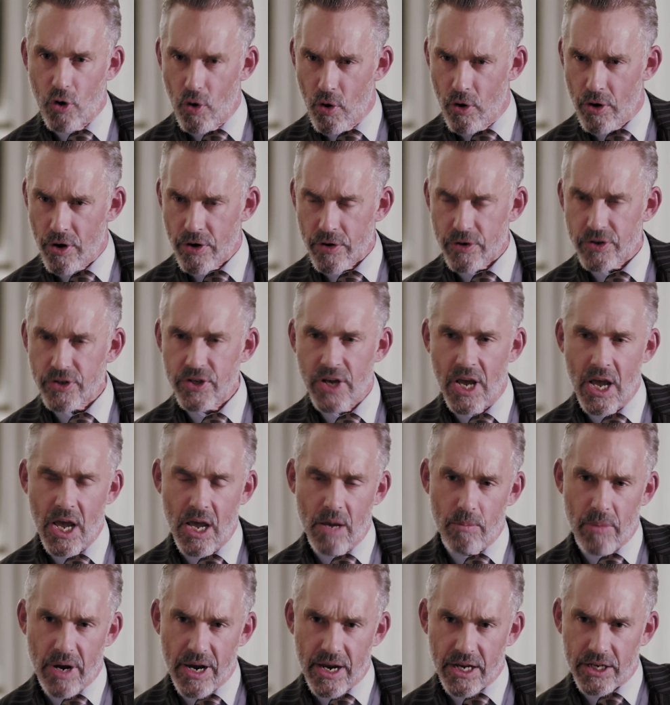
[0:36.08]
corners
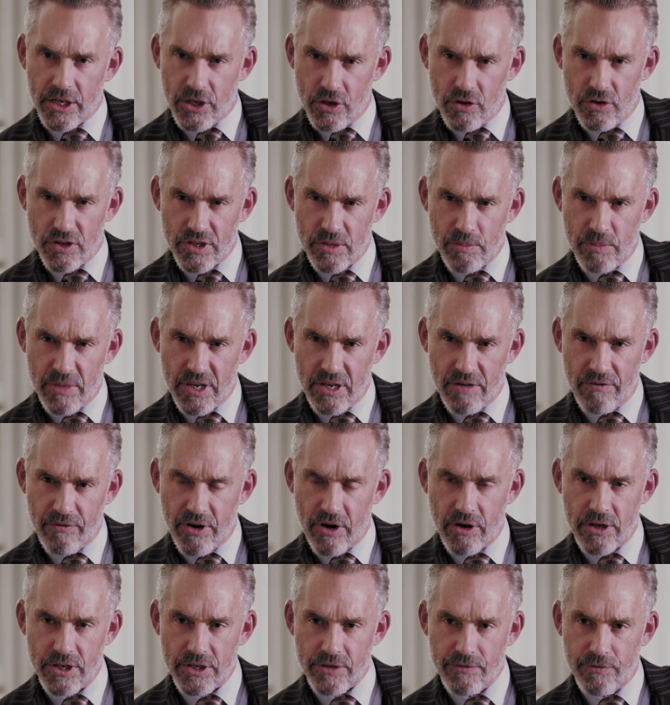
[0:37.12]
by accusing me of
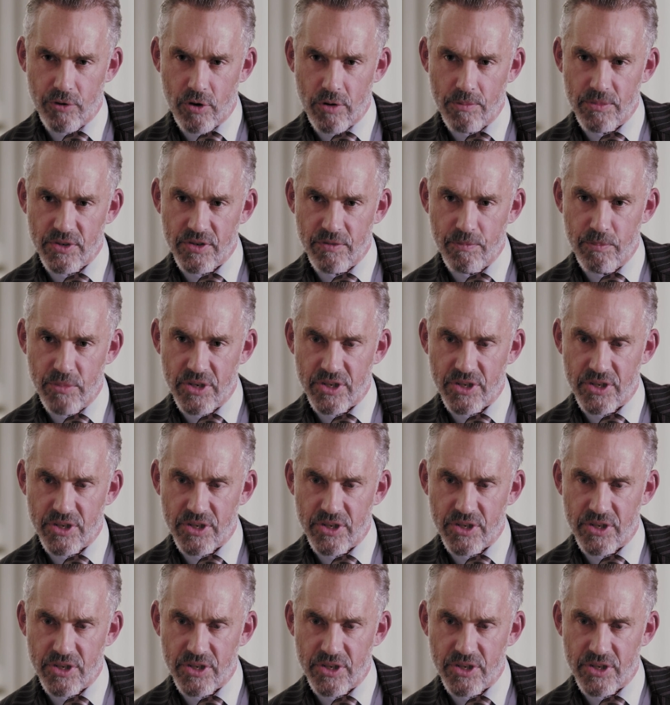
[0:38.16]
various forms of